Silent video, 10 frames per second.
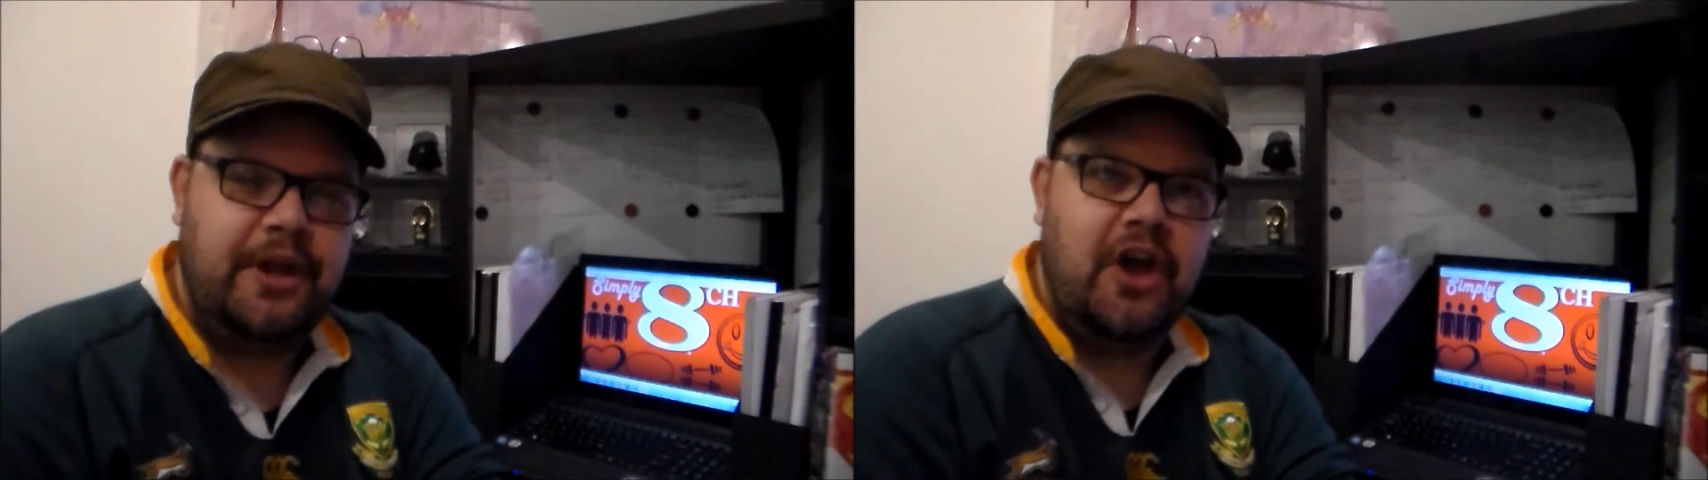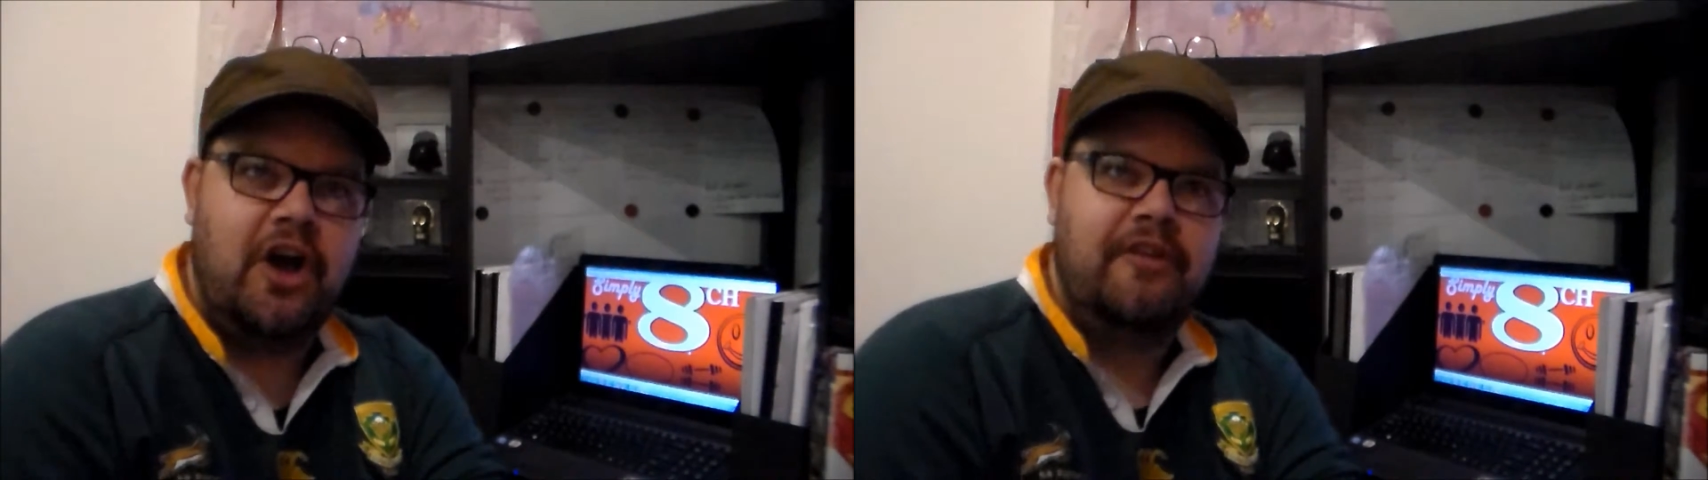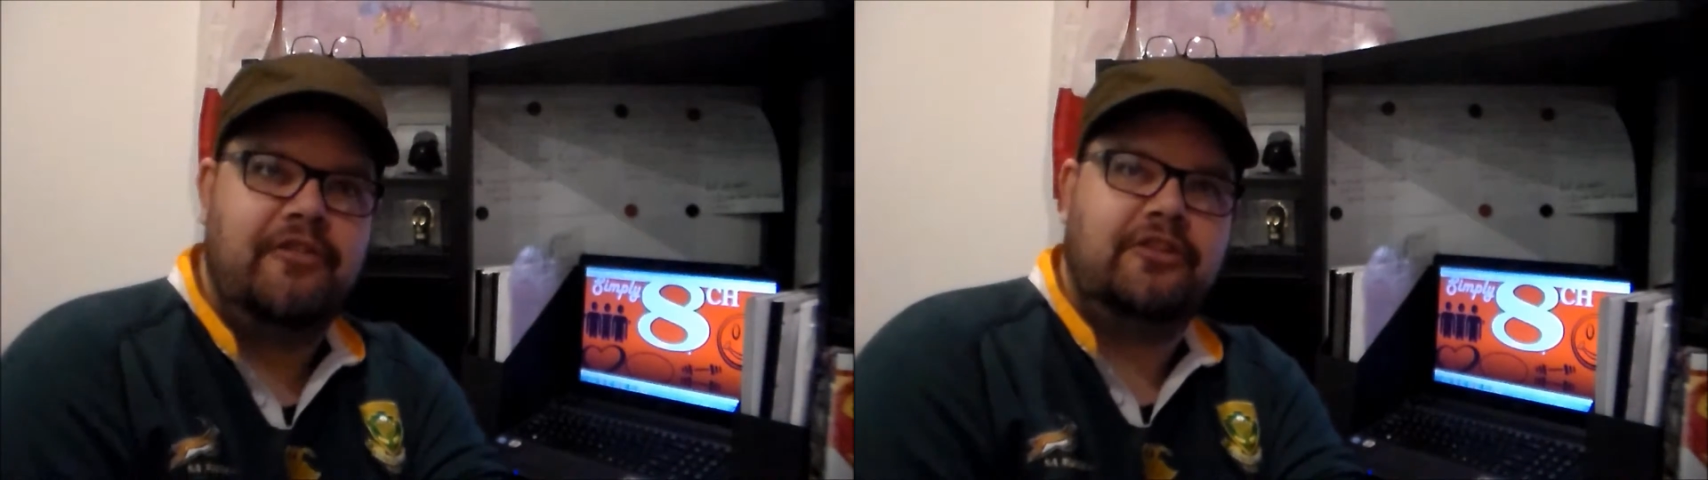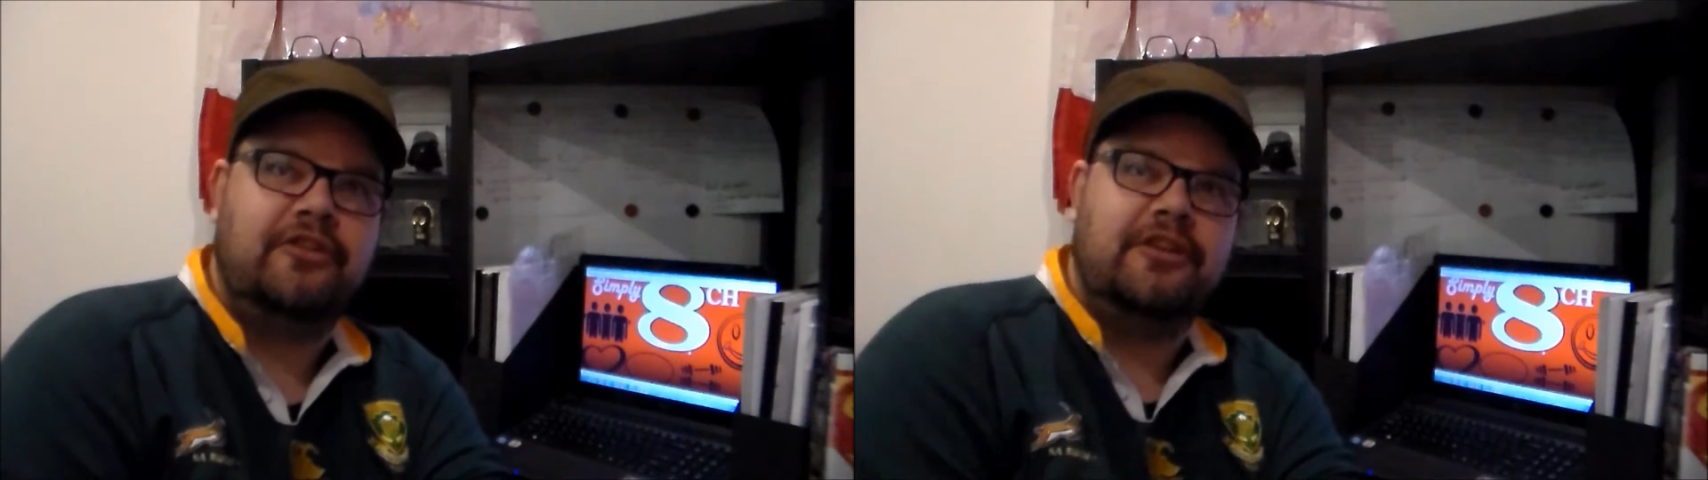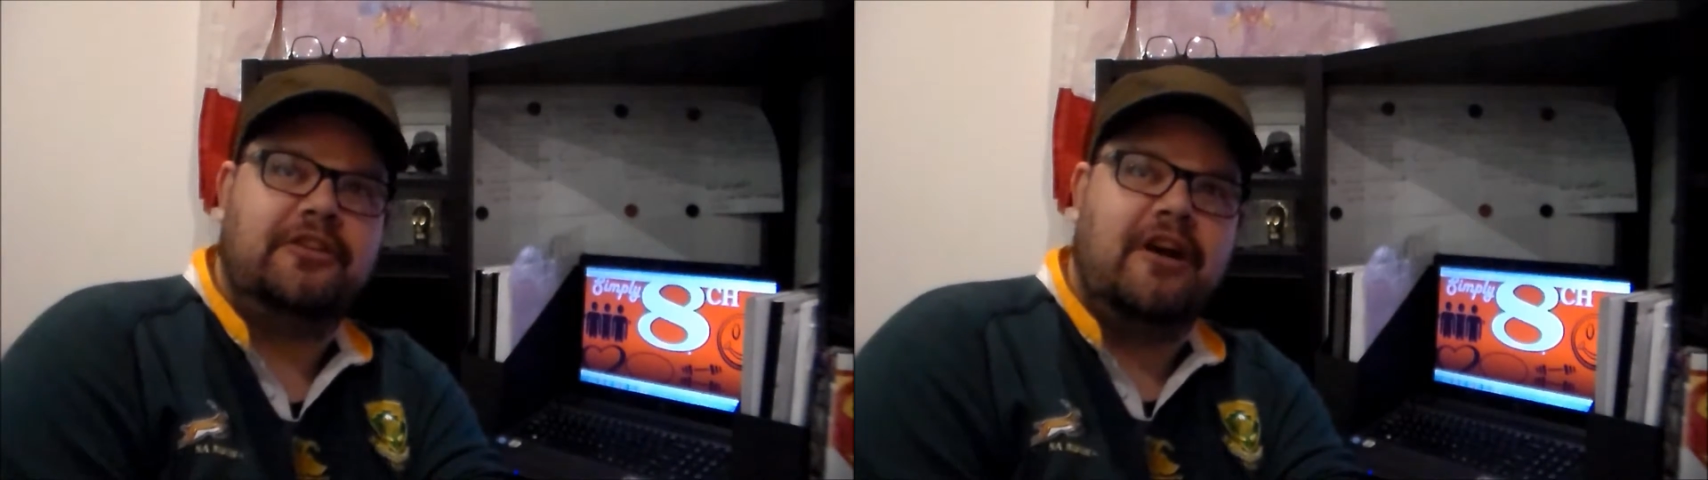go over
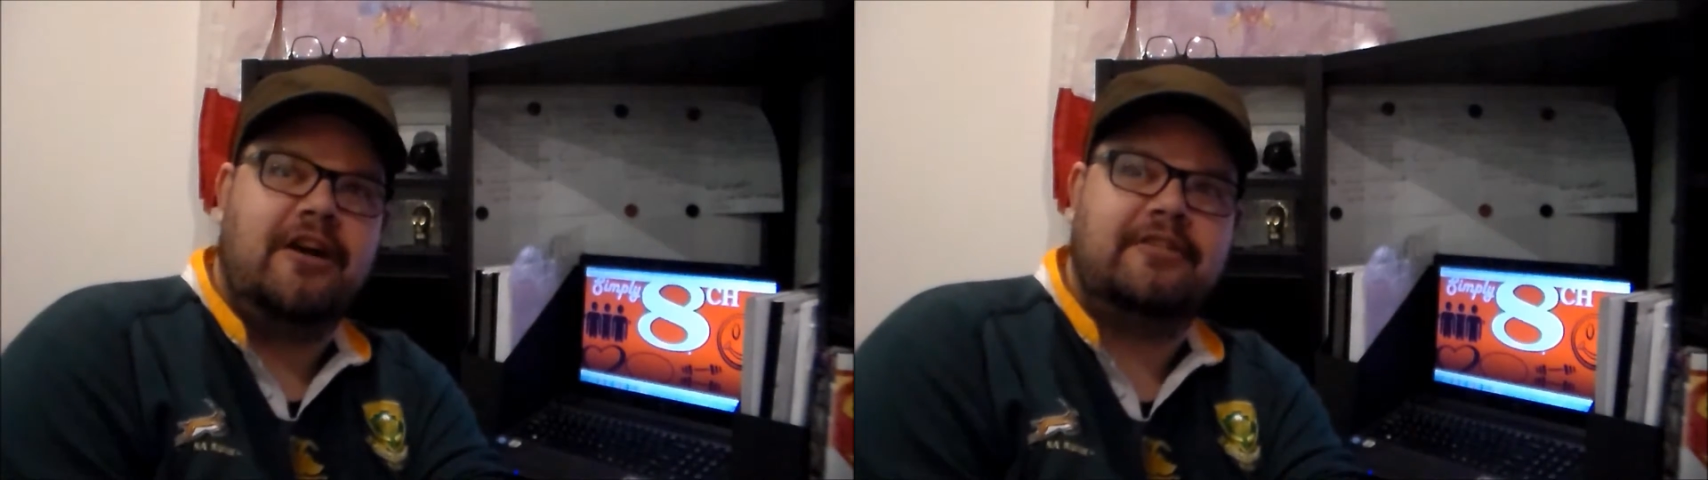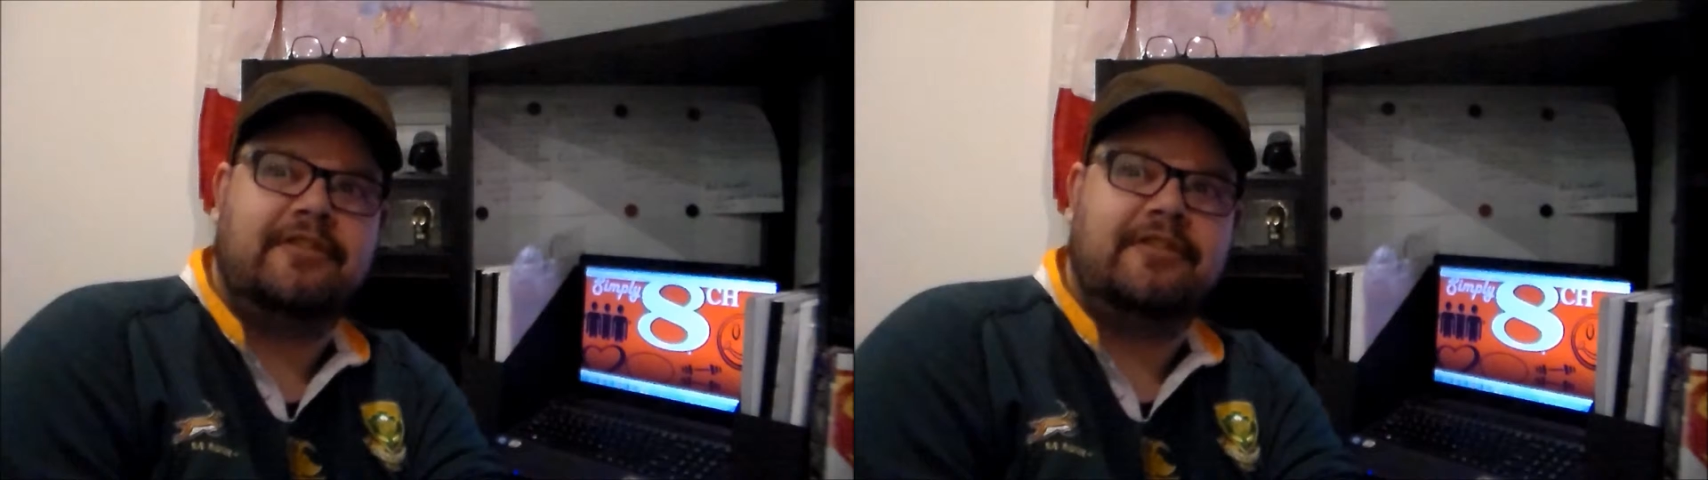to the dark